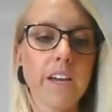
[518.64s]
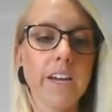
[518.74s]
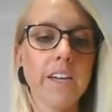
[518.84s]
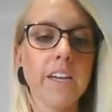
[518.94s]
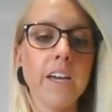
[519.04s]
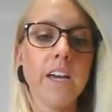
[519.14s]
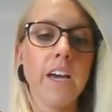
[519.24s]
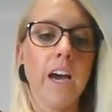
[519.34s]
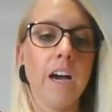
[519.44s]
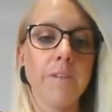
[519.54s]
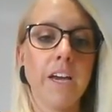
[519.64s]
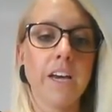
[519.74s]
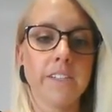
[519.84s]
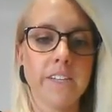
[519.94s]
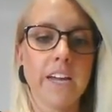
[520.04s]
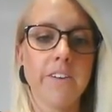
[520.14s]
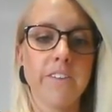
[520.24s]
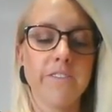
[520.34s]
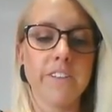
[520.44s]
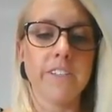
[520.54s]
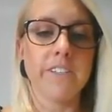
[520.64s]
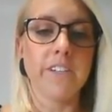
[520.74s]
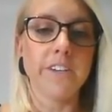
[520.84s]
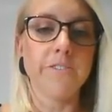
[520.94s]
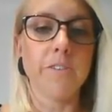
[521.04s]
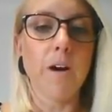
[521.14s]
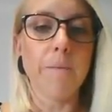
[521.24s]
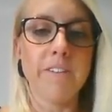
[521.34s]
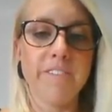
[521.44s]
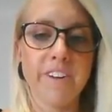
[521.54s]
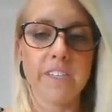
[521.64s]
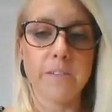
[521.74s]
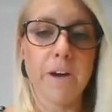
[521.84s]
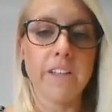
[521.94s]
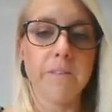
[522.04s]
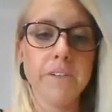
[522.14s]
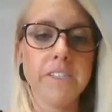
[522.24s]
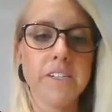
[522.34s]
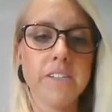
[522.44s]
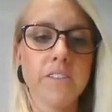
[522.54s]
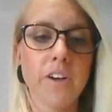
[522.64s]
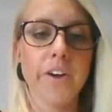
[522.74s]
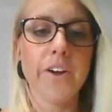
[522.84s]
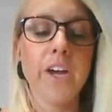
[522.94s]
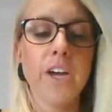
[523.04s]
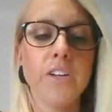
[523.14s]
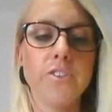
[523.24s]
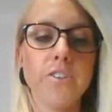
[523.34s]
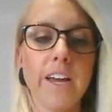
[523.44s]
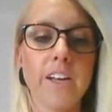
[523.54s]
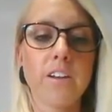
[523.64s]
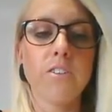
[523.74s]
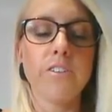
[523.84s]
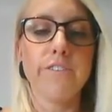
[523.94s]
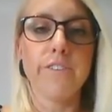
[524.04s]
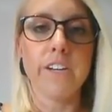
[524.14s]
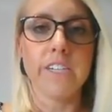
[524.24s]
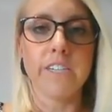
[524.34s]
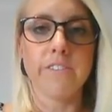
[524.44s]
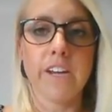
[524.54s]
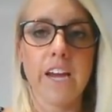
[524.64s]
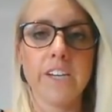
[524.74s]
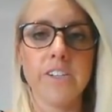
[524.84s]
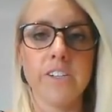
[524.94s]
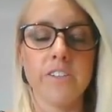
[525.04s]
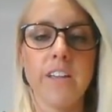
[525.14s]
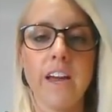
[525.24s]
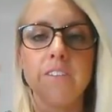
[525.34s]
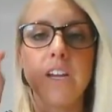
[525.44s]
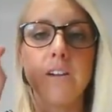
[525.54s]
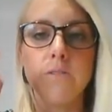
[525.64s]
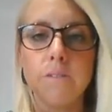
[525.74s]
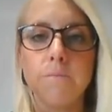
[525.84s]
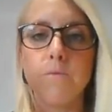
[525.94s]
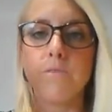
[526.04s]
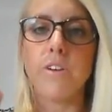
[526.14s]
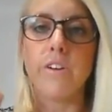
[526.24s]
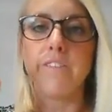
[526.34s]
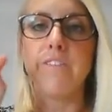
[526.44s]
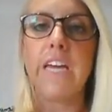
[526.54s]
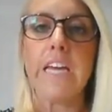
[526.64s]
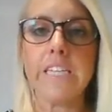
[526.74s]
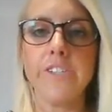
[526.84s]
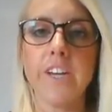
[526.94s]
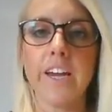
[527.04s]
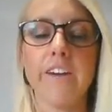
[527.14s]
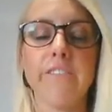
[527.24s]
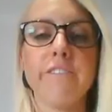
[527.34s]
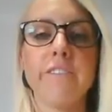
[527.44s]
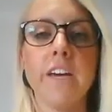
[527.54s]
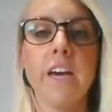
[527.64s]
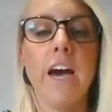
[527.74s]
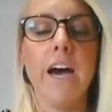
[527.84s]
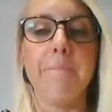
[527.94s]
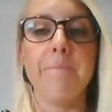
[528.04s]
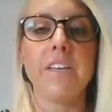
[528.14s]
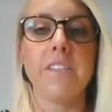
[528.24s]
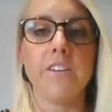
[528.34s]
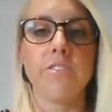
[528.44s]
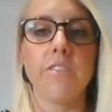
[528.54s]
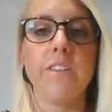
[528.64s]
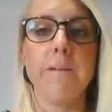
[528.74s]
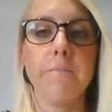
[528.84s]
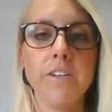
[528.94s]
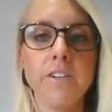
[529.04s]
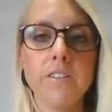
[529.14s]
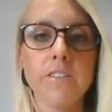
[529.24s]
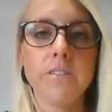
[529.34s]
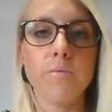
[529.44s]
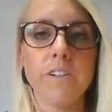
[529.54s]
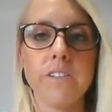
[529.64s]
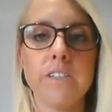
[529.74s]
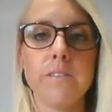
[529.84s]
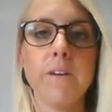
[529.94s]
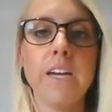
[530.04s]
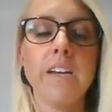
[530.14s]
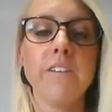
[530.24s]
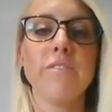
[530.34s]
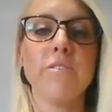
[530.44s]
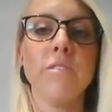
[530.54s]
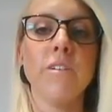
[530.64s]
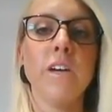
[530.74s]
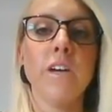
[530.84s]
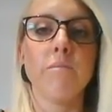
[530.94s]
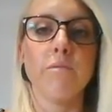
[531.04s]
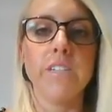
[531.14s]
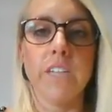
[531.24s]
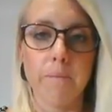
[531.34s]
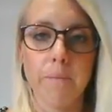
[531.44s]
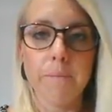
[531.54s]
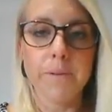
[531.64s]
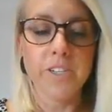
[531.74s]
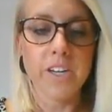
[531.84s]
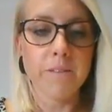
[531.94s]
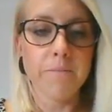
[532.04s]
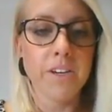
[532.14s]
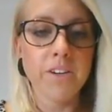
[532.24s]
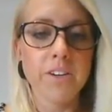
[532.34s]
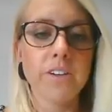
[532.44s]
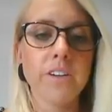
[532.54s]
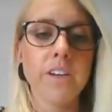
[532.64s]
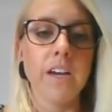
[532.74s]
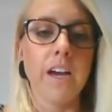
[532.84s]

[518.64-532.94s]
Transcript: Okay, how does catering for this dietary requirement affect this part of the business? So do they include food identification? Do they have the little symbols, you know, the V, the GF, etc. on their menus? What does this mean for printing and publishing the menu?